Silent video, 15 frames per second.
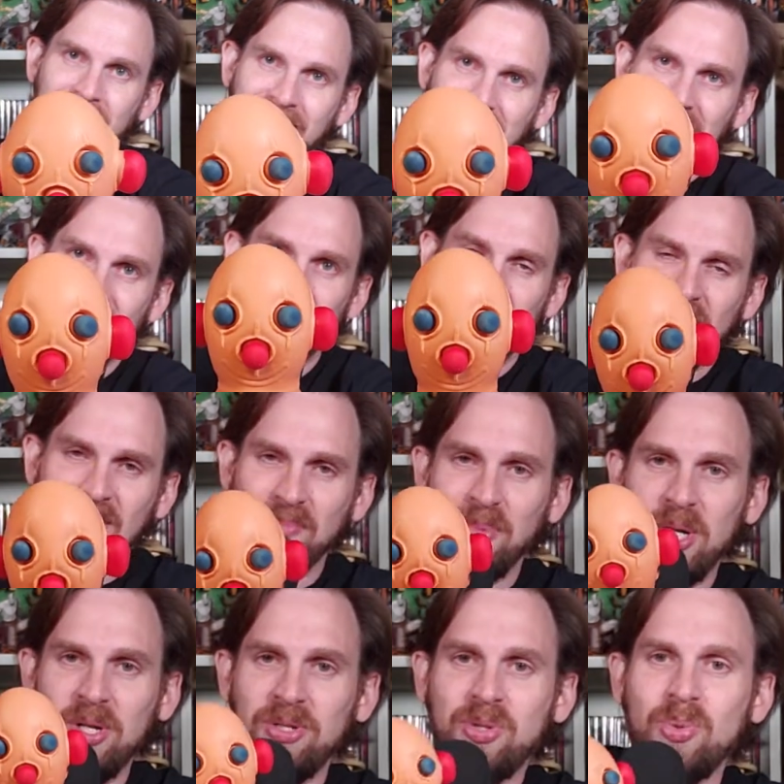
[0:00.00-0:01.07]
That's just a
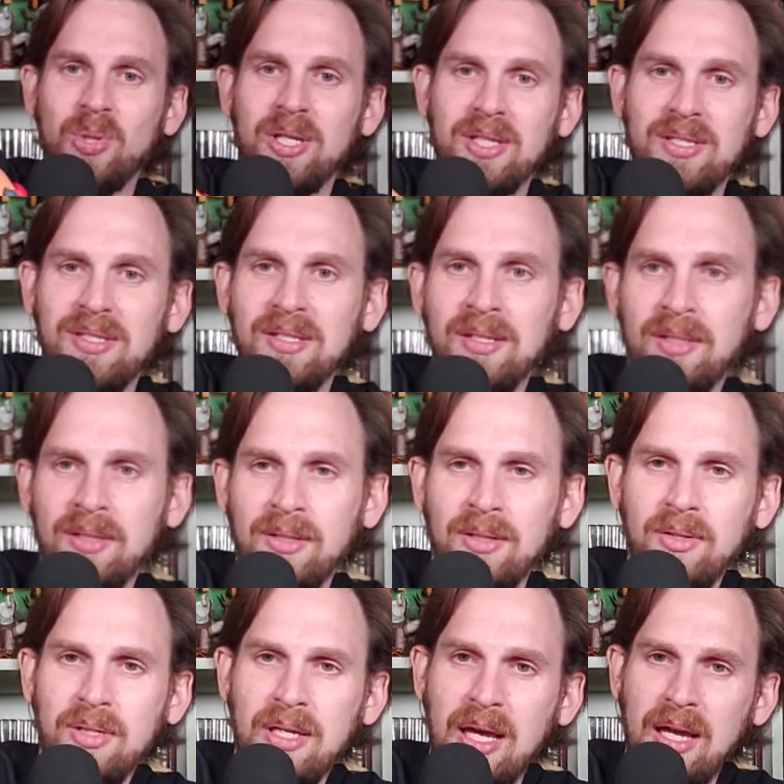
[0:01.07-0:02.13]
small squeeze.
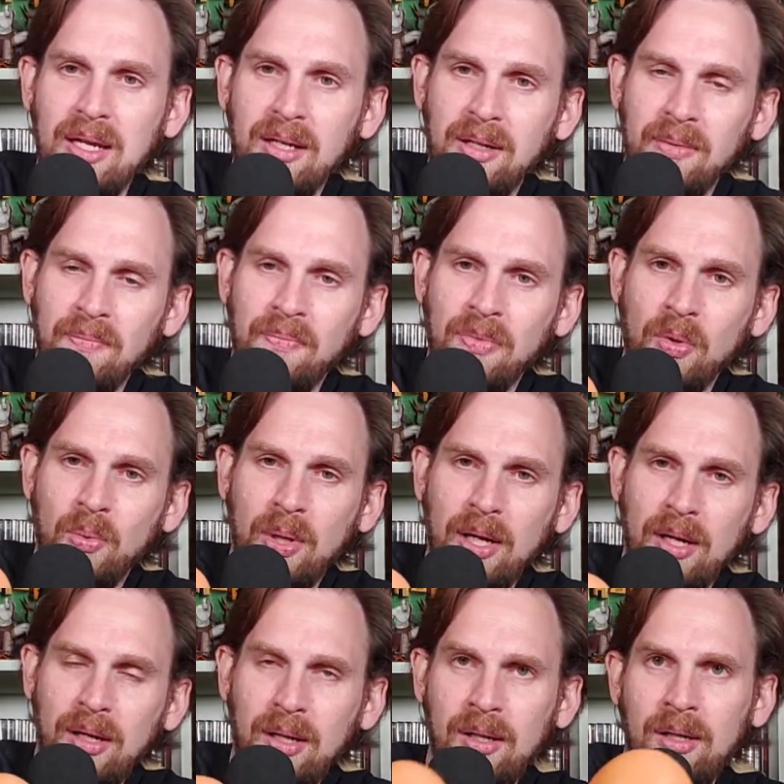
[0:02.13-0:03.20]
Okay.
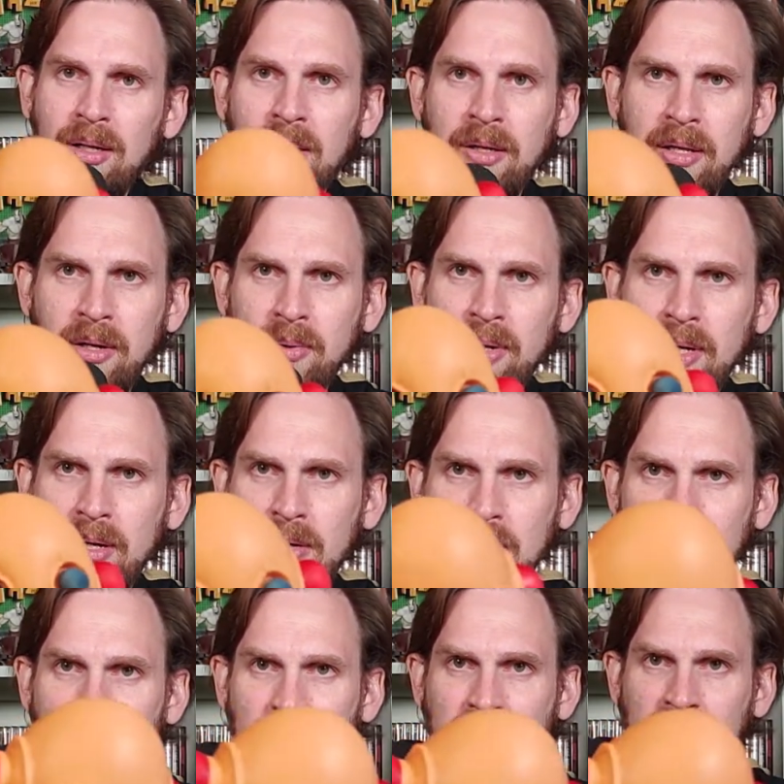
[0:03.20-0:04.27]
Well, there we go.
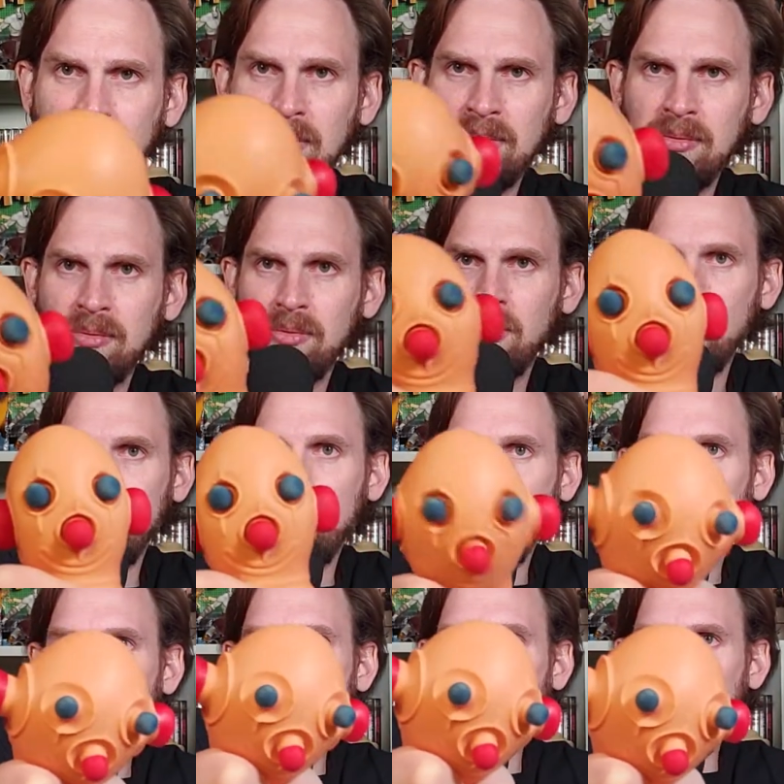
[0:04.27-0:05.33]

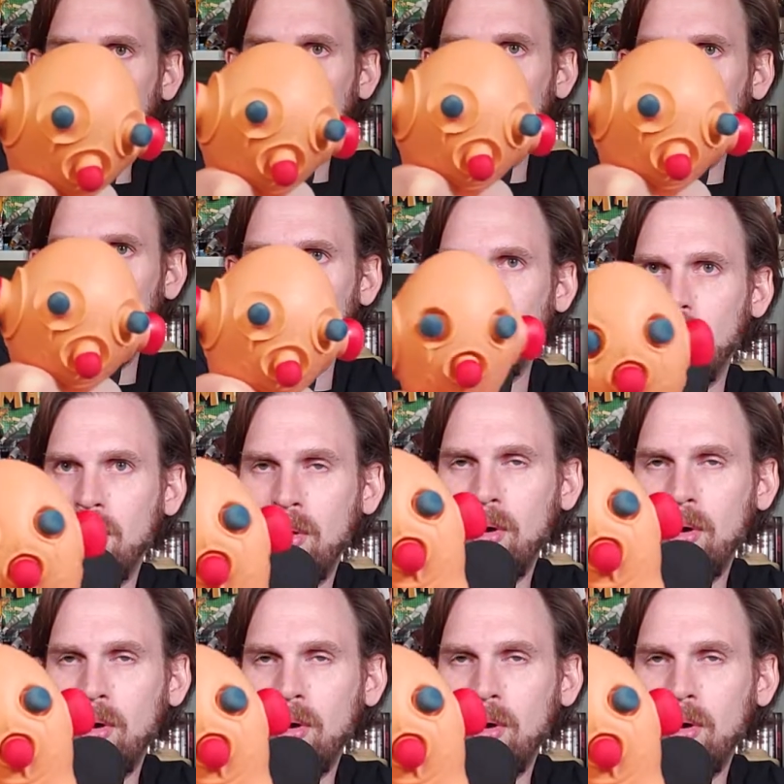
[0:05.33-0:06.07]
Oh!